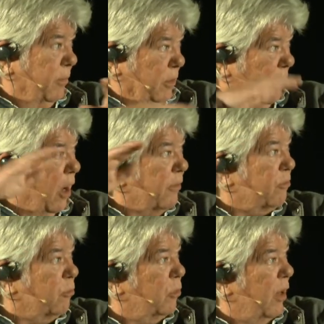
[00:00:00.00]
gone
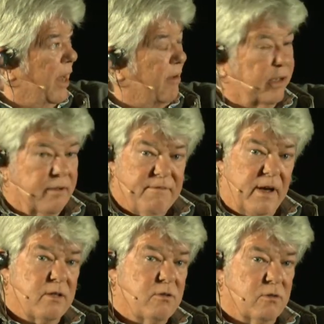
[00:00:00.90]
through having a
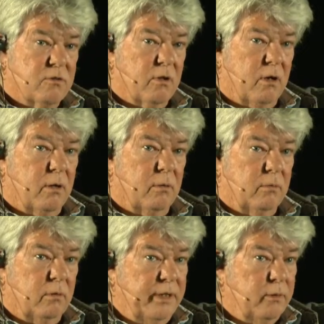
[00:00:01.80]
fascist
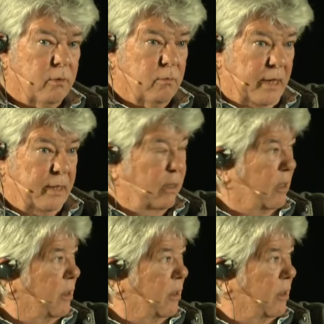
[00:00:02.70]
leader, right?